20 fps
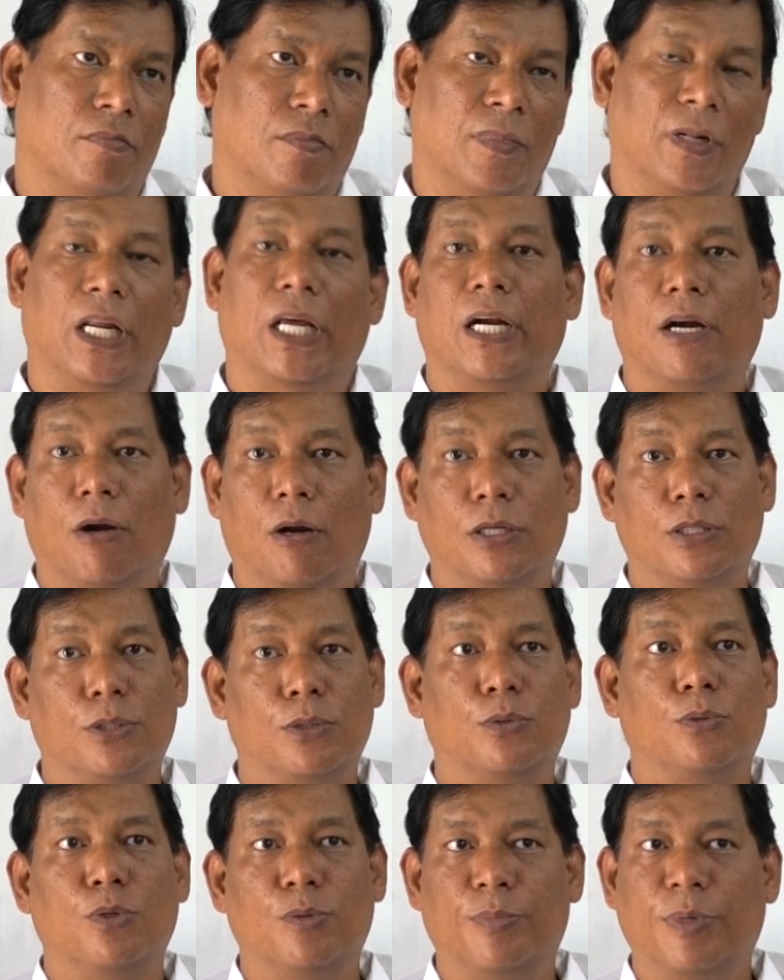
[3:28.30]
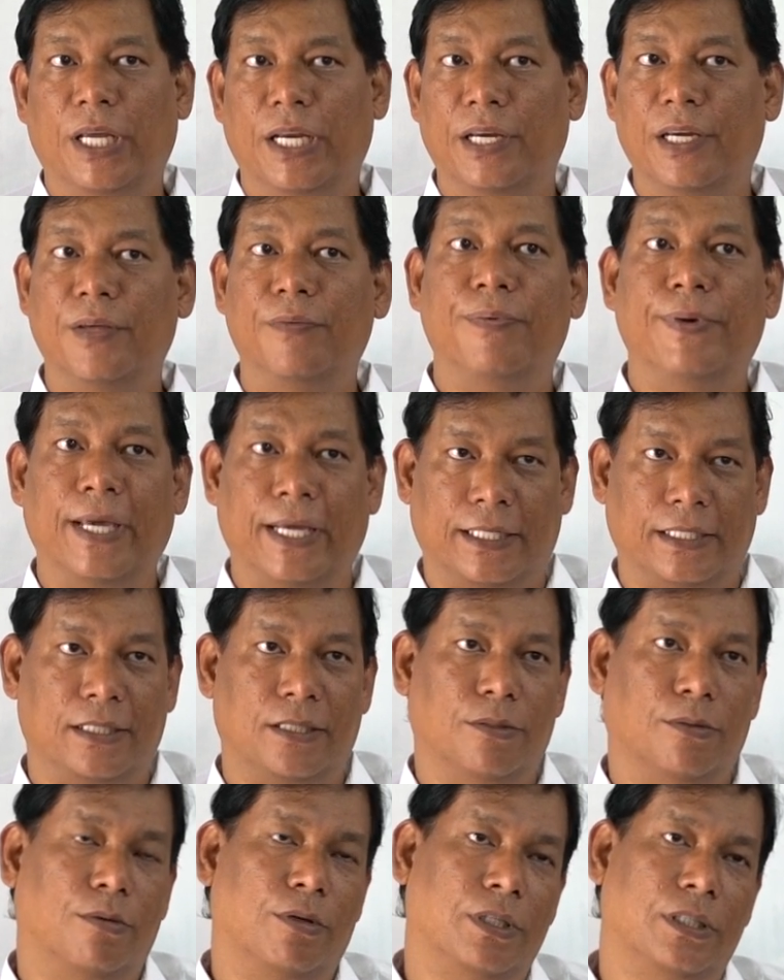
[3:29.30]
There also could be
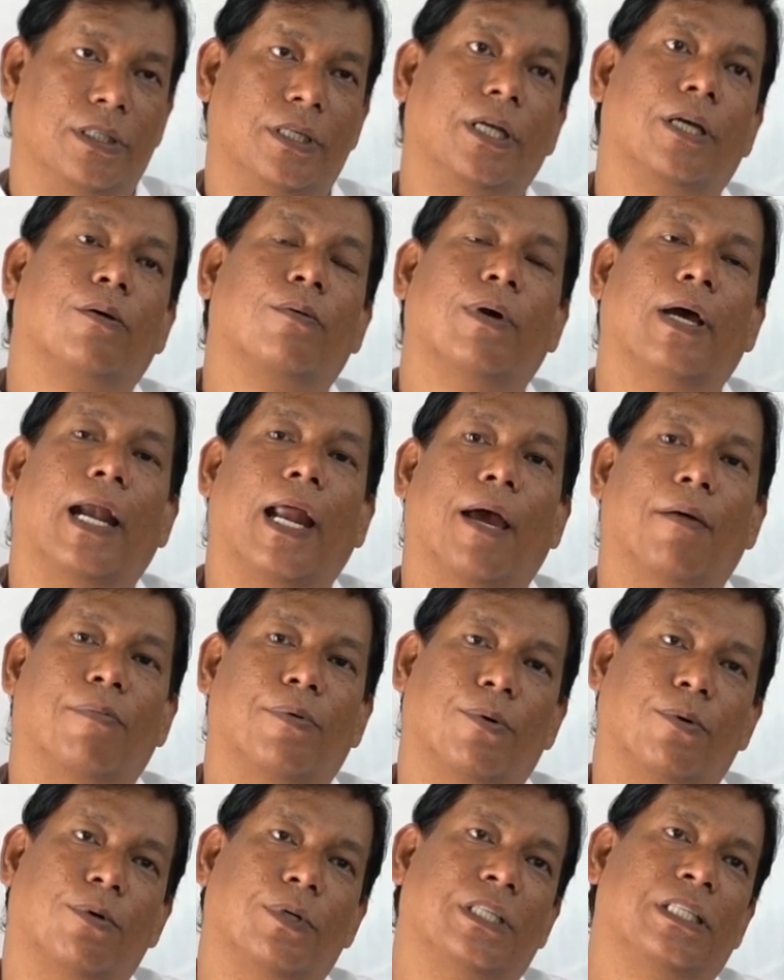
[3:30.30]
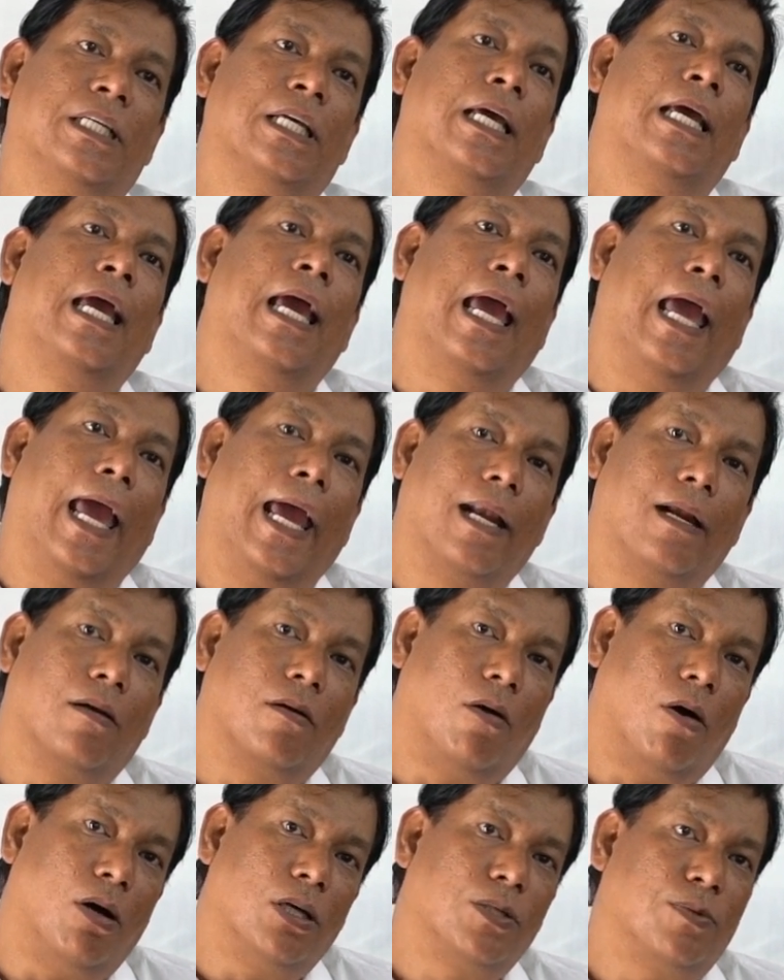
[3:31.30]
defects which require efforts and
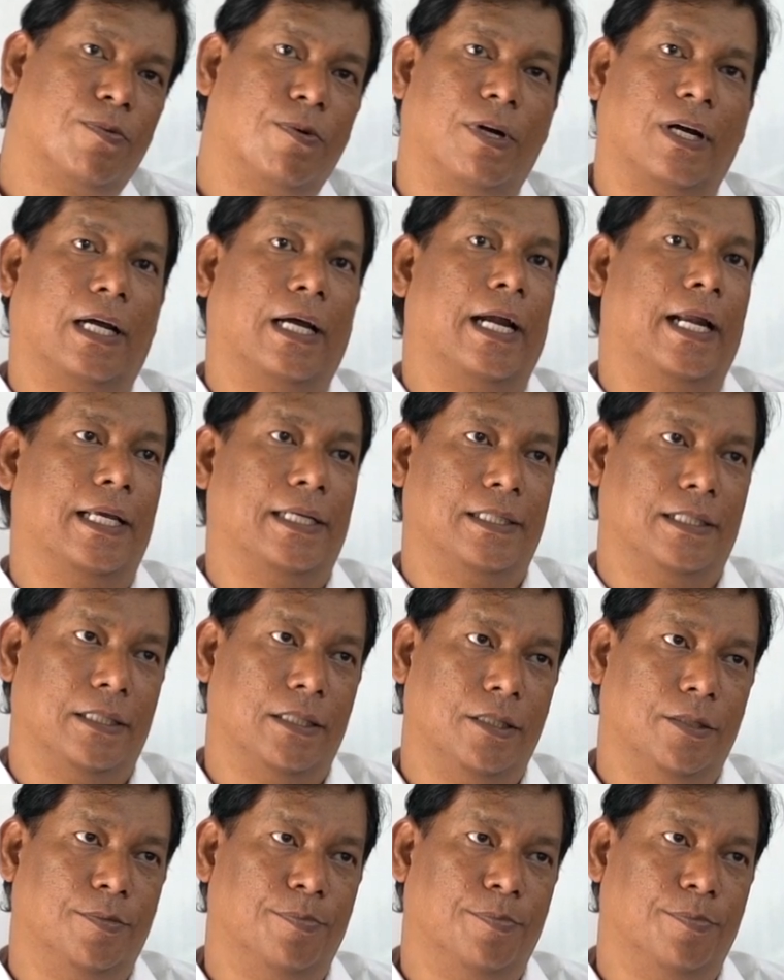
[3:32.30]
cost for correction,